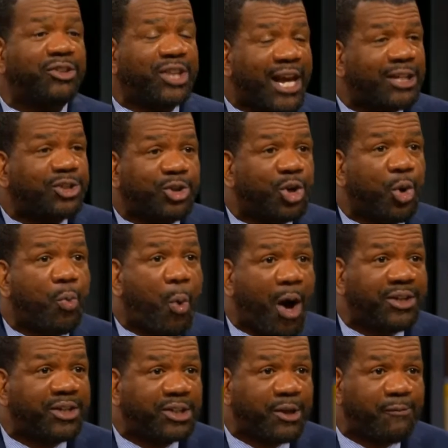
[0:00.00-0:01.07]
They should have
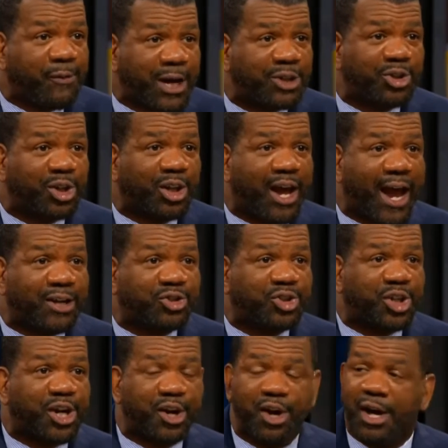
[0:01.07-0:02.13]
won the division
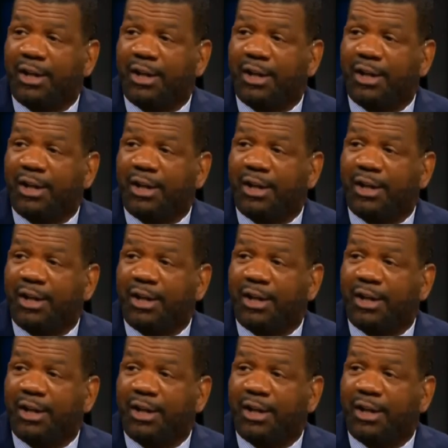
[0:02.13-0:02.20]
last year.